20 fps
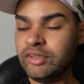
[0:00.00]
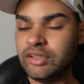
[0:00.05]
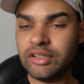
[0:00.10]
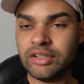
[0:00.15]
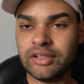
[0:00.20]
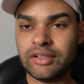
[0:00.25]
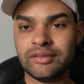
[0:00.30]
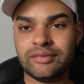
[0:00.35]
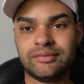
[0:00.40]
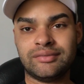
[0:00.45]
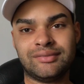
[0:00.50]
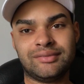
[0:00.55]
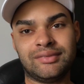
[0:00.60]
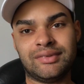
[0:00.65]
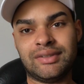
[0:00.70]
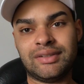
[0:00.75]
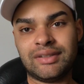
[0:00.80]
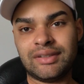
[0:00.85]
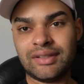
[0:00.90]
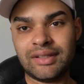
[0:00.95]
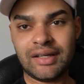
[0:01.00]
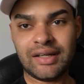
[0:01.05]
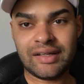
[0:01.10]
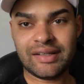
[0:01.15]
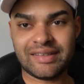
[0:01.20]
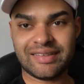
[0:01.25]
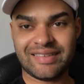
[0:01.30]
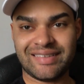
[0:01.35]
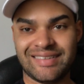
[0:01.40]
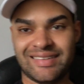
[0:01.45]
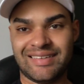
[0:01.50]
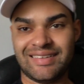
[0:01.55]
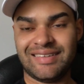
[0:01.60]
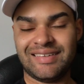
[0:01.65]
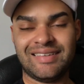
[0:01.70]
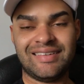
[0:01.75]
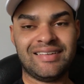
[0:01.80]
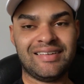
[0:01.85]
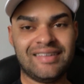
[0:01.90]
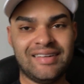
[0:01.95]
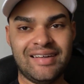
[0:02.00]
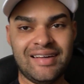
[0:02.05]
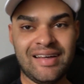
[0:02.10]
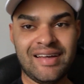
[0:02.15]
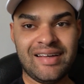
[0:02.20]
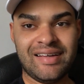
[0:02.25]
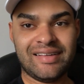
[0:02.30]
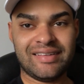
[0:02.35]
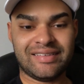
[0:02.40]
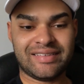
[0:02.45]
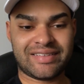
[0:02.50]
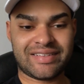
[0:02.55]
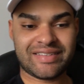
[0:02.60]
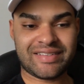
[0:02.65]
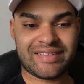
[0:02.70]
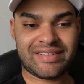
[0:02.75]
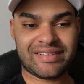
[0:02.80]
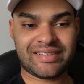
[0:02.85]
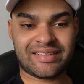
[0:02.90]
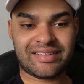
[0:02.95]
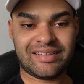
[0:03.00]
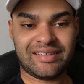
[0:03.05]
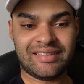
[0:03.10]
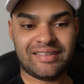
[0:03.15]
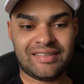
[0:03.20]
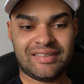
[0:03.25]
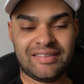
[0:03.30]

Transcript: Uh, it, it's just like